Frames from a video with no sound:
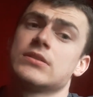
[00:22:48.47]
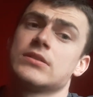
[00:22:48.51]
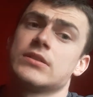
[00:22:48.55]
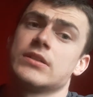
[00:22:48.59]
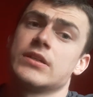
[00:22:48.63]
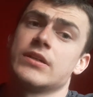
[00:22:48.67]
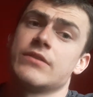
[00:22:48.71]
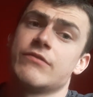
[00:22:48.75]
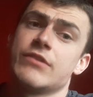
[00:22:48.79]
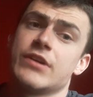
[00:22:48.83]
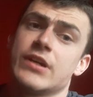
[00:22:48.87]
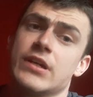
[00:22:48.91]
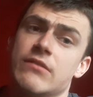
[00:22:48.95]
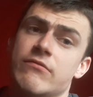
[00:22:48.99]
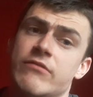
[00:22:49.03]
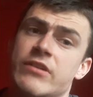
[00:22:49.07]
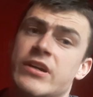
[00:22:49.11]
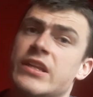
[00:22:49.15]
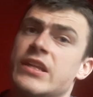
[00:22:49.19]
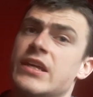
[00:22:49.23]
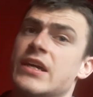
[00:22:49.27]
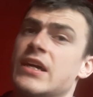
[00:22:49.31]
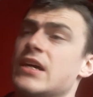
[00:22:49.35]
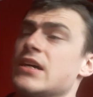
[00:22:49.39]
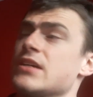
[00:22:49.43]
He really,
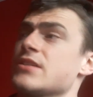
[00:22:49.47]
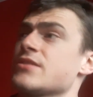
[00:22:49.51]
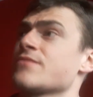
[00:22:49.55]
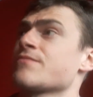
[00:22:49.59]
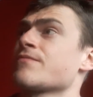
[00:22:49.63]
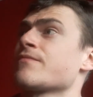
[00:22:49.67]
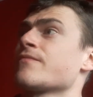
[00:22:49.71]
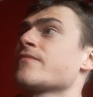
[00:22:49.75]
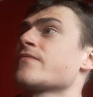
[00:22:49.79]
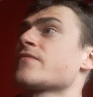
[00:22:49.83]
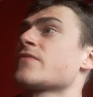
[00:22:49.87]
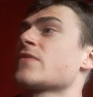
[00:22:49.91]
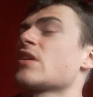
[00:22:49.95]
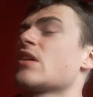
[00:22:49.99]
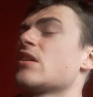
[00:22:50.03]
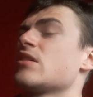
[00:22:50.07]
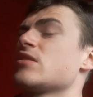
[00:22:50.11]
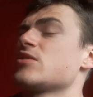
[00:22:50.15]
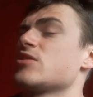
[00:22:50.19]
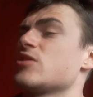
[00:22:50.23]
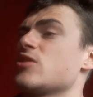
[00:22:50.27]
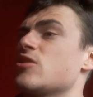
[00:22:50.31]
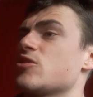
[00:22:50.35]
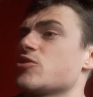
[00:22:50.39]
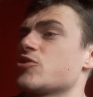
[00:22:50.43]
really has.
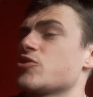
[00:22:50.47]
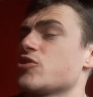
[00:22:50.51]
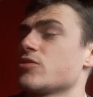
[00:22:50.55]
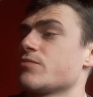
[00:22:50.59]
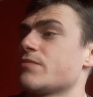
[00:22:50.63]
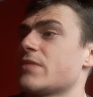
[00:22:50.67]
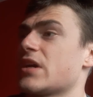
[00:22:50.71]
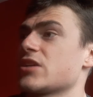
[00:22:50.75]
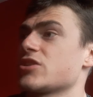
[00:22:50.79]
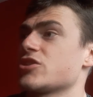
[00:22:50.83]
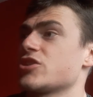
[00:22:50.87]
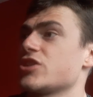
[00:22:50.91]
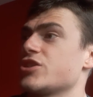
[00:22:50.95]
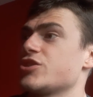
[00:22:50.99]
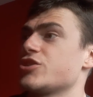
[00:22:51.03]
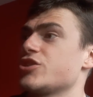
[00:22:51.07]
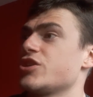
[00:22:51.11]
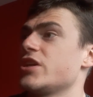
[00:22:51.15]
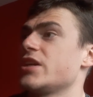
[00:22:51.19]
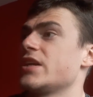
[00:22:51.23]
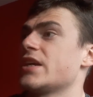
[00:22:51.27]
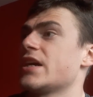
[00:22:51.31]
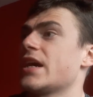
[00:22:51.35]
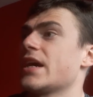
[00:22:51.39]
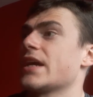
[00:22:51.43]
So should Manchester
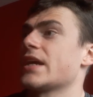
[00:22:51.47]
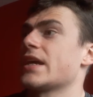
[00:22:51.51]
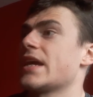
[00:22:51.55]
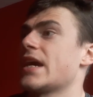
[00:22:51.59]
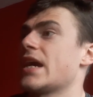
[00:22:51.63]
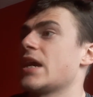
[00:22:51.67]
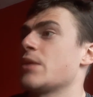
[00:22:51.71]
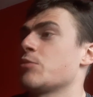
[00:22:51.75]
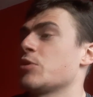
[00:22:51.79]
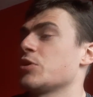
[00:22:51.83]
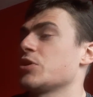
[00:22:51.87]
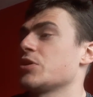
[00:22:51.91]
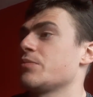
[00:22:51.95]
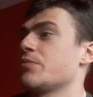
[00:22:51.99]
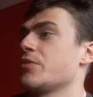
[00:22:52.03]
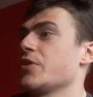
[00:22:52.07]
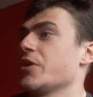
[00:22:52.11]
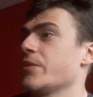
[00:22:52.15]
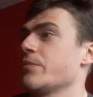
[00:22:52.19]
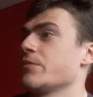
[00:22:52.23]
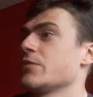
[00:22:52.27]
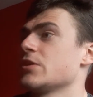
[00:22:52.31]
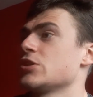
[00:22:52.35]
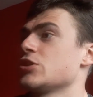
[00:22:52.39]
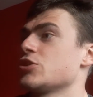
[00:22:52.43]
United get him on a
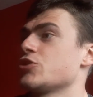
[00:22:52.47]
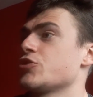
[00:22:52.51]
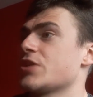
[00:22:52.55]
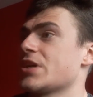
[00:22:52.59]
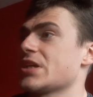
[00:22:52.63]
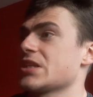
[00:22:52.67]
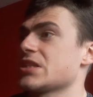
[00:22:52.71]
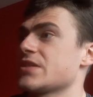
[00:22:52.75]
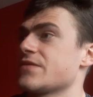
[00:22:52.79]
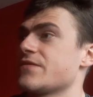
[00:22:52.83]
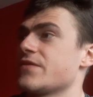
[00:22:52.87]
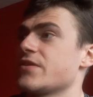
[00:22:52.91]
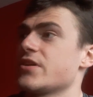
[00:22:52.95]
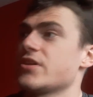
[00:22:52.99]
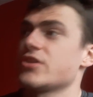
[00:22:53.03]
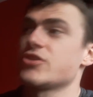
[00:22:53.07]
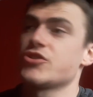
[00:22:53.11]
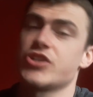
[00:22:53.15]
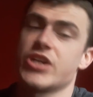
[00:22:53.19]
permanent transfer?